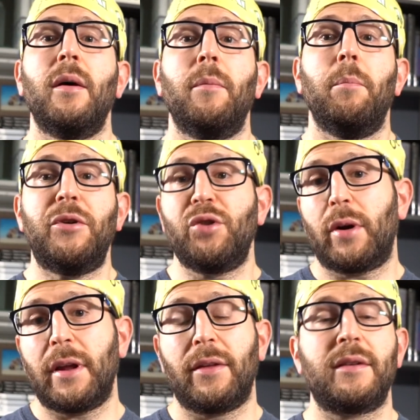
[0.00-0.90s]

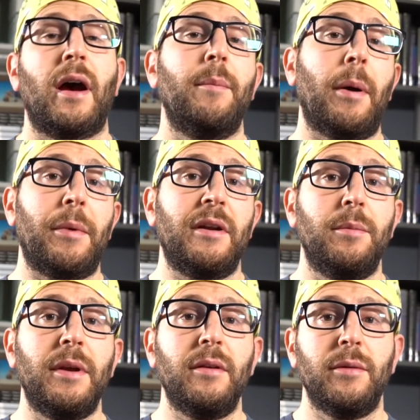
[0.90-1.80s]
Majority of the time I'm going to
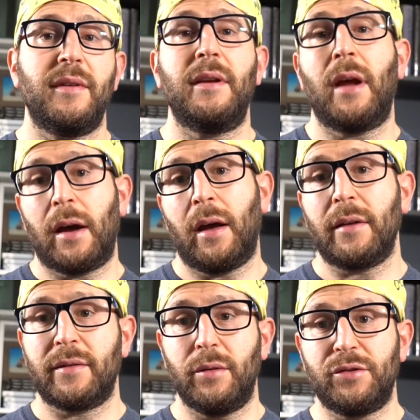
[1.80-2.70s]
be using a gut
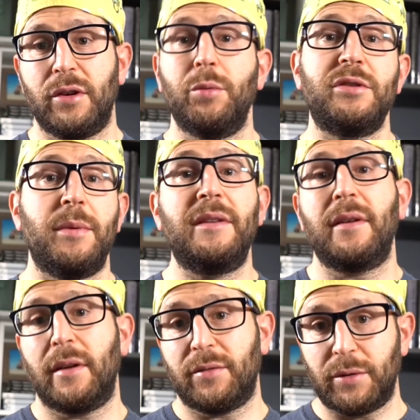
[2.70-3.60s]
suture, which means it
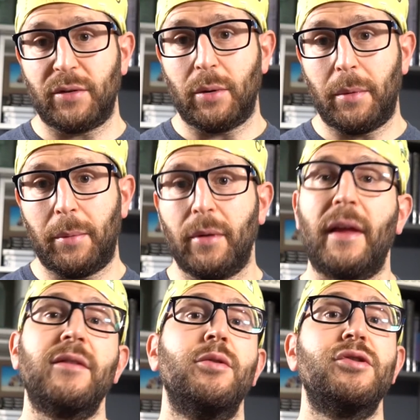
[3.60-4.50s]
is resorbable.
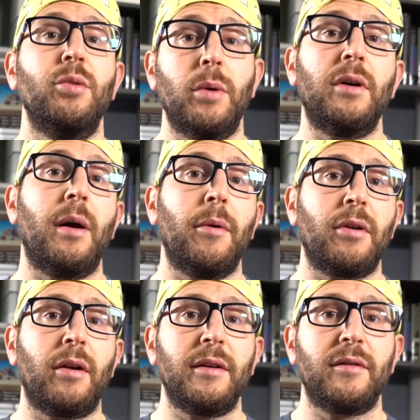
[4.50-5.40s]
That suture will come out
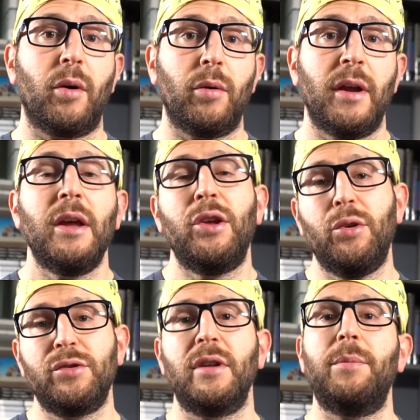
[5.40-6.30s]
on its own,
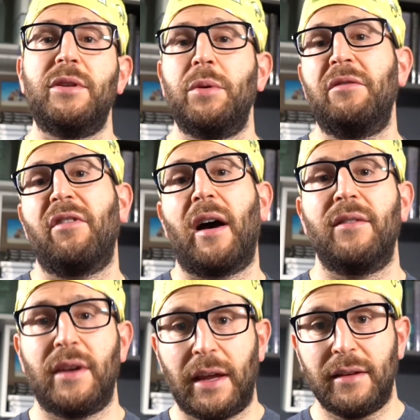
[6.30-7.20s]
usually between 5
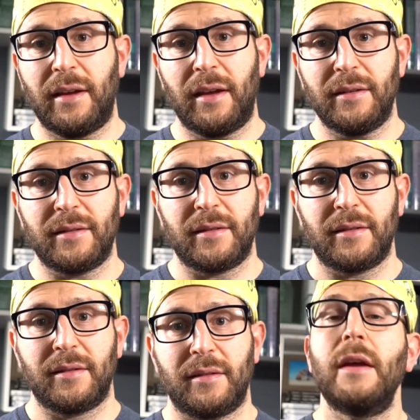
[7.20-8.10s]
and 8 days.
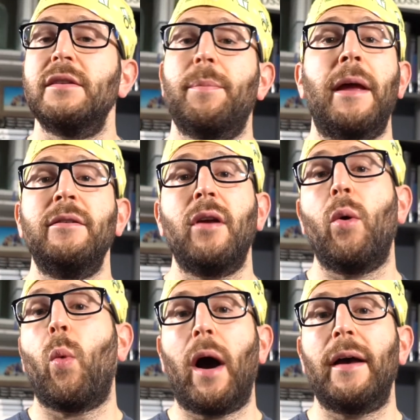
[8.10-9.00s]
Depending on
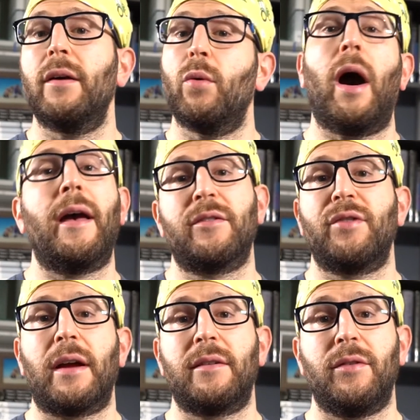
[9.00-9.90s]
why I
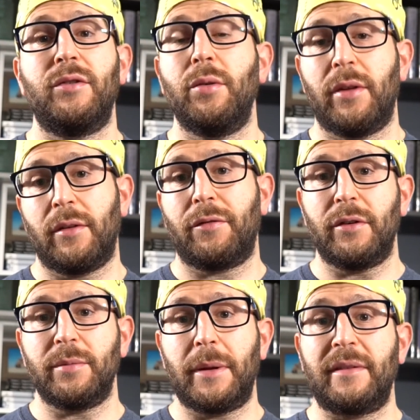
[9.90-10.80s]
extracted the tooth in the
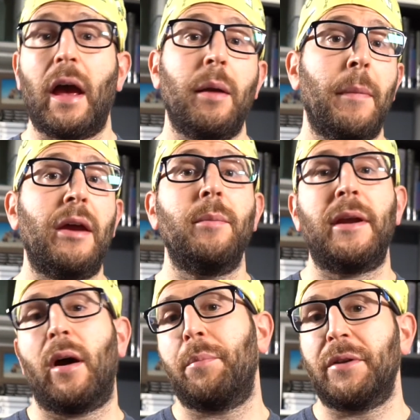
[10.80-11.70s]
first place, I may or may
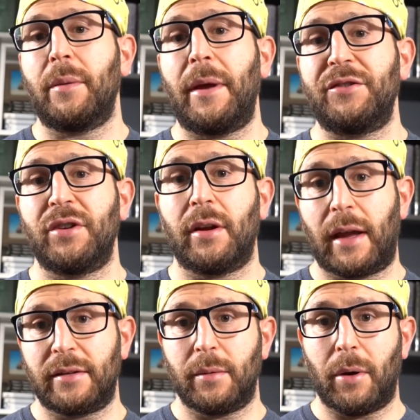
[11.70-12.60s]
not put the patient on
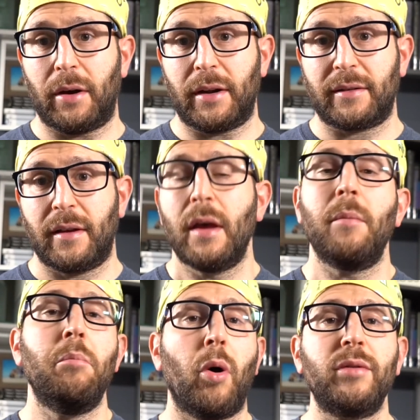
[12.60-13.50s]
antibiotics.
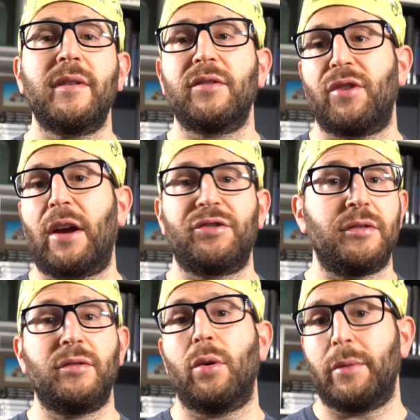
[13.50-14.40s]
Most extractions
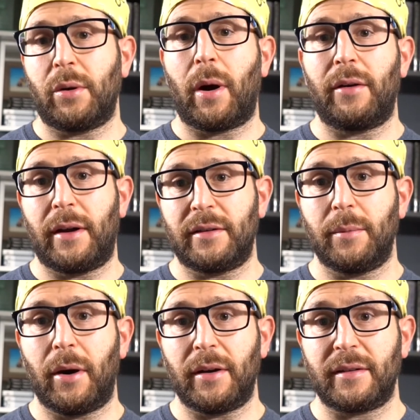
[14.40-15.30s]
don't require
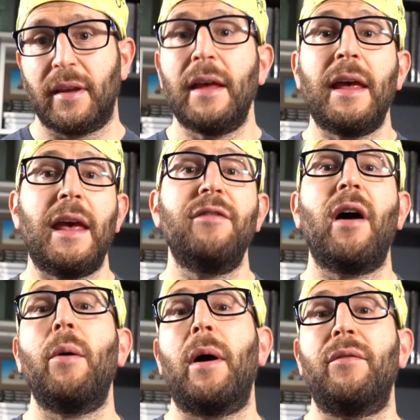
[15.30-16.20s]
antibiotics. If,
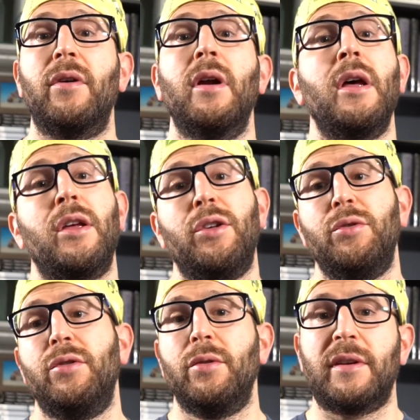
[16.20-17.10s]
however, you
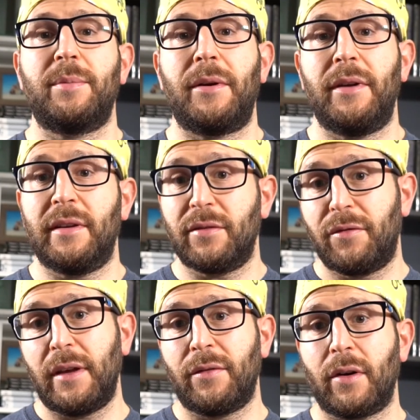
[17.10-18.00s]
do experience
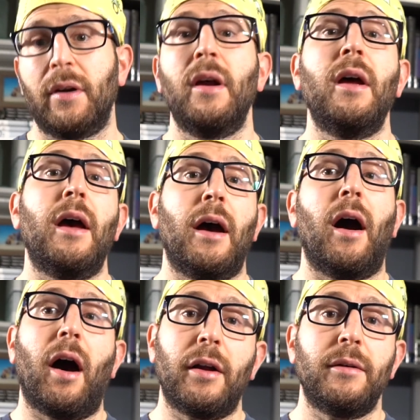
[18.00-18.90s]
fever,
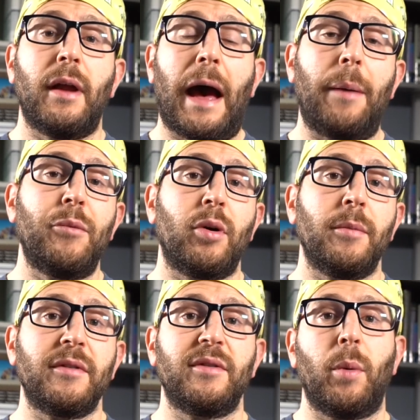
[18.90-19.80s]

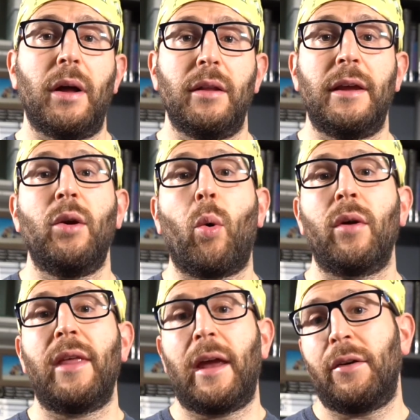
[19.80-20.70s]
abnormal swelling, or
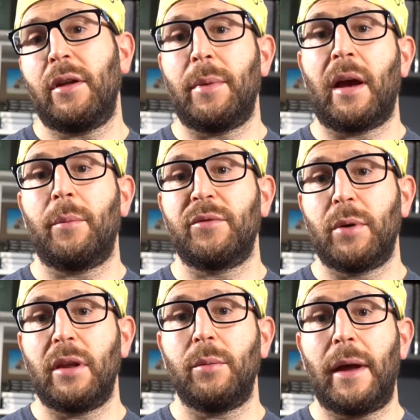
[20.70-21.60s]
the area becomes
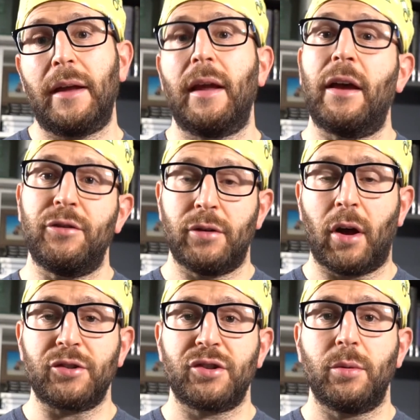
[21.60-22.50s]
really red and you're
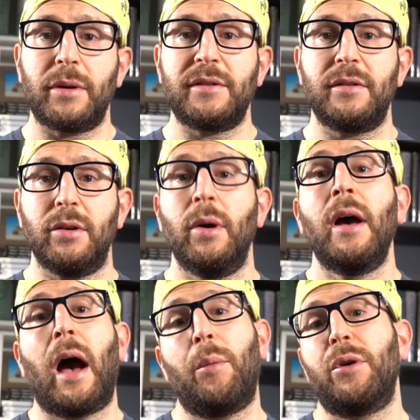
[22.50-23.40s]
not sure what to do, I would